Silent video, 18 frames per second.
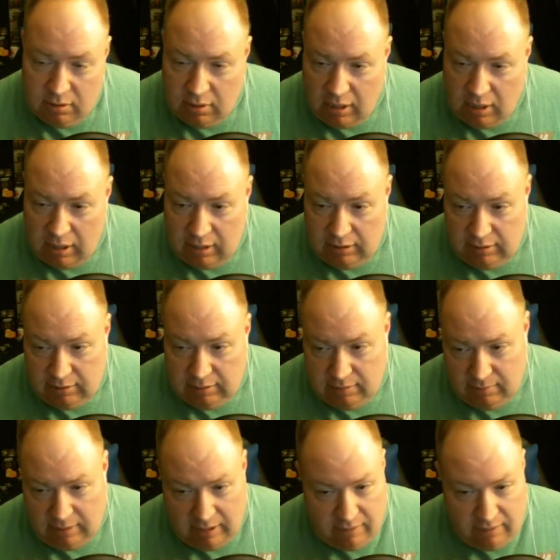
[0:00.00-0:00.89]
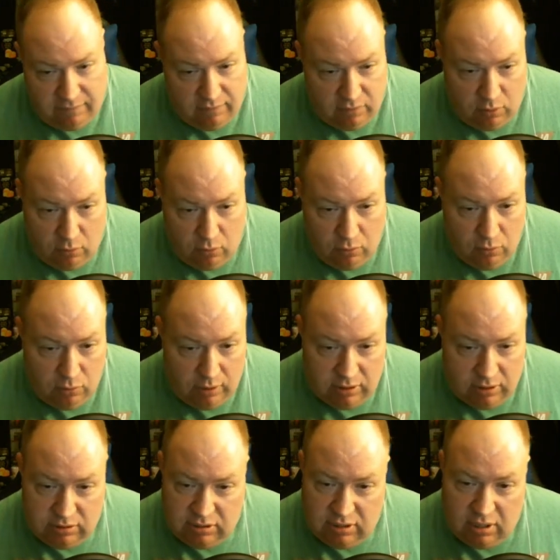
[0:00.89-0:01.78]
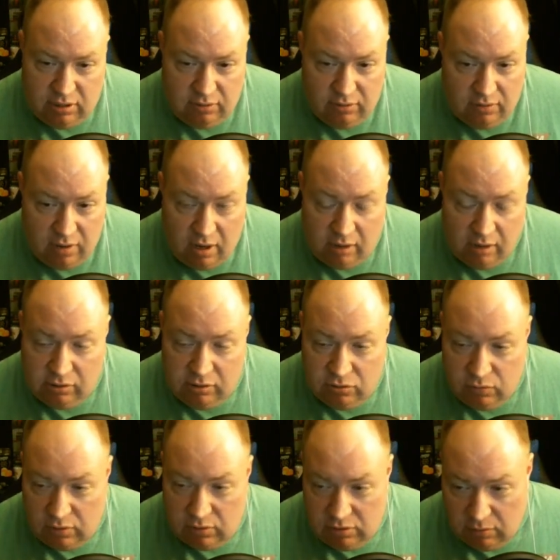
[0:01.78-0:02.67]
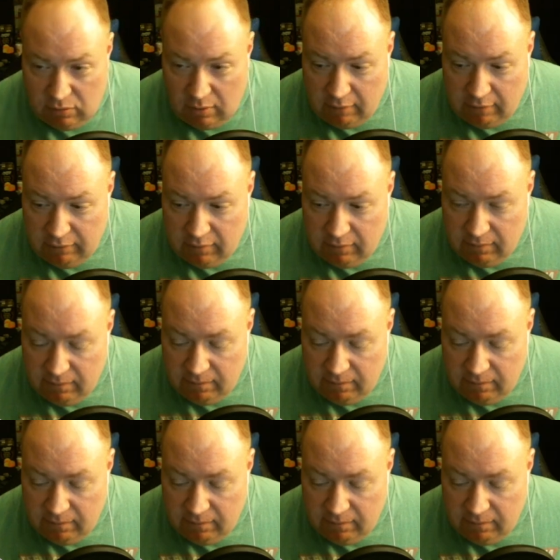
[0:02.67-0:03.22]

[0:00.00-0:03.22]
I have no insider knowledge whatsoever.